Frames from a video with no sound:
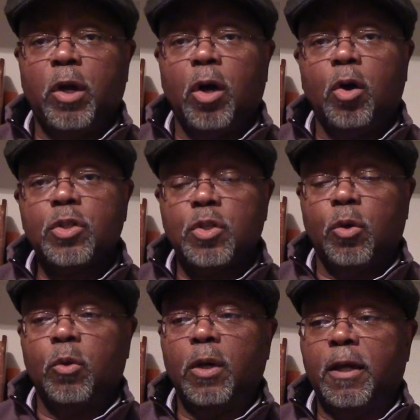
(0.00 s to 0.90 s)

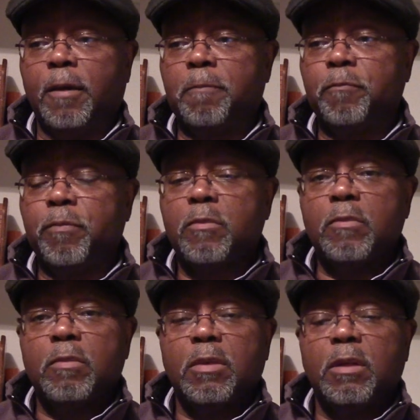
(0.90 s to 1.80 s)
Also,
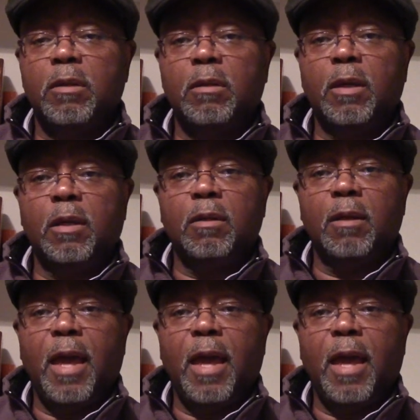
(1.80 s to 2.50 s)
it